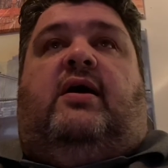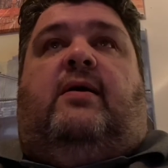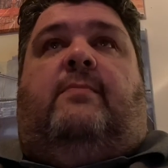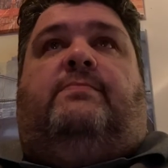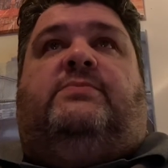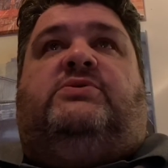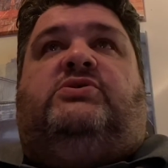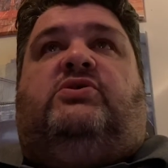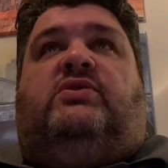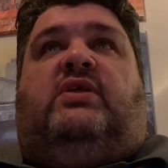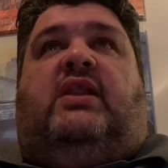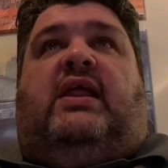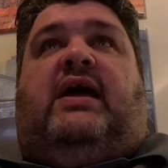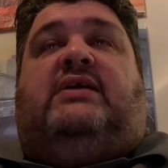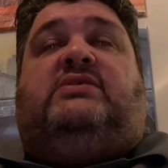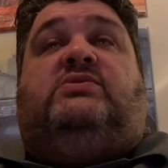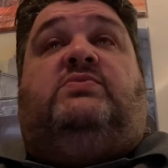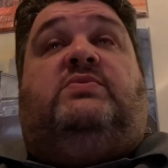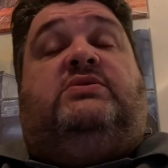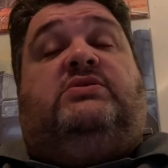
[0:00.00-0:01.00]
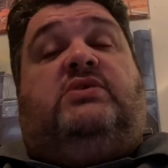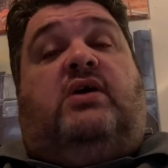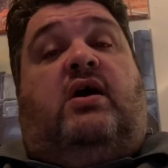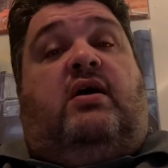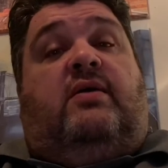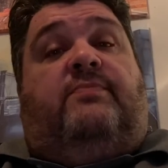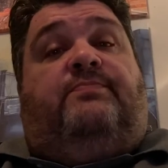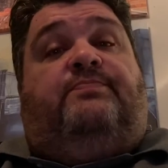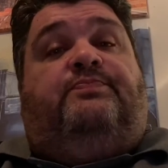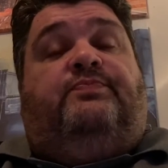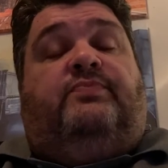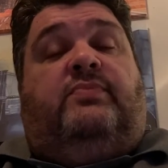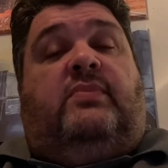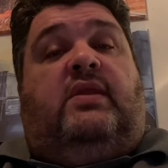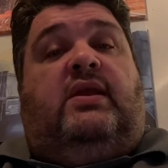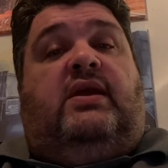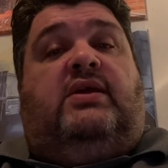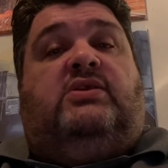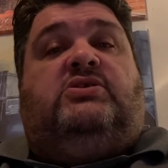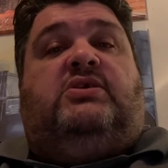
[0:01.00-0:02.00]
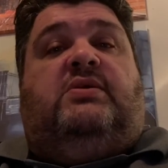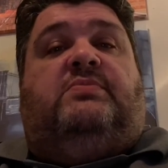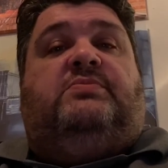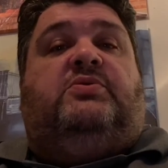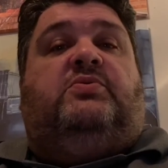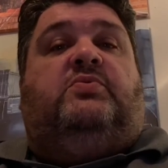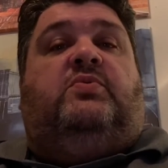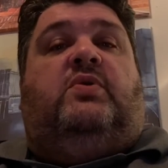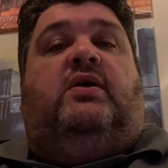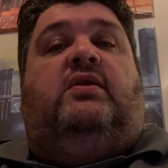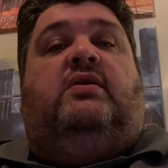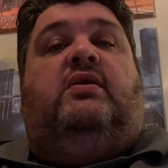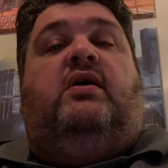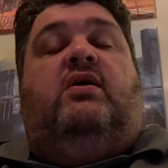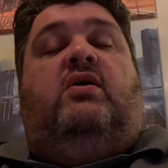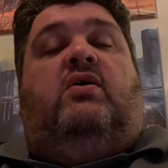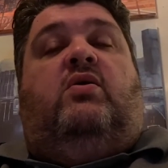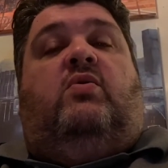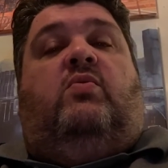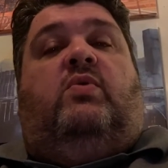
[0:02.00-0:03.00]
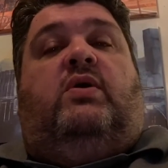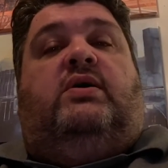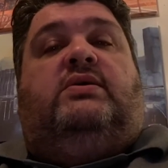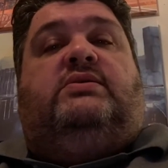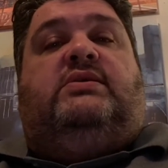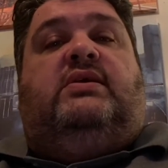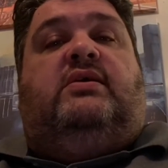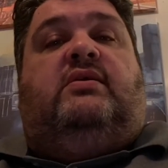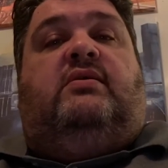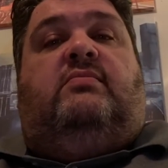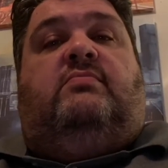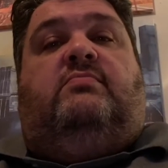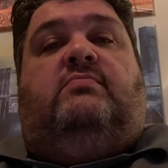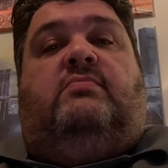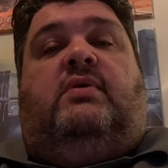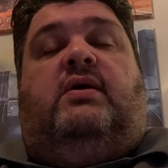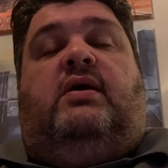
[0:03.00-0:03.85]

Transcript: So the last we saw in Chapter 1 was him